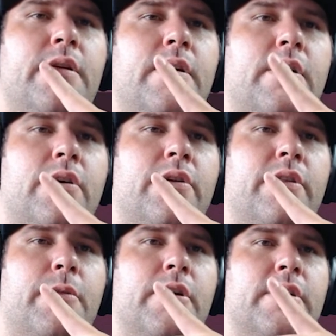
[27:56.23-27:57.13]
I'll go to
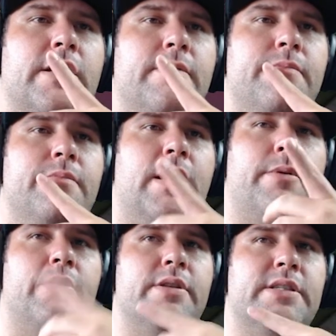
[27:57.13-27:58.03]
the market.
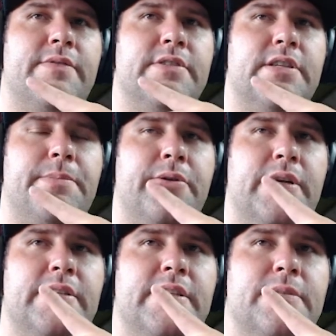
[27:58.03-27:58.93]
All this stuff is going to be
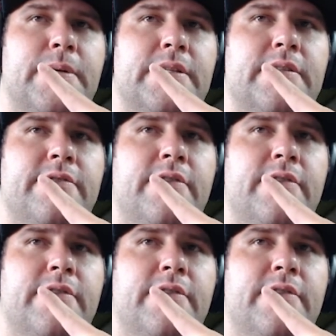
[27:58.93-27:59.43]
crazy expensive,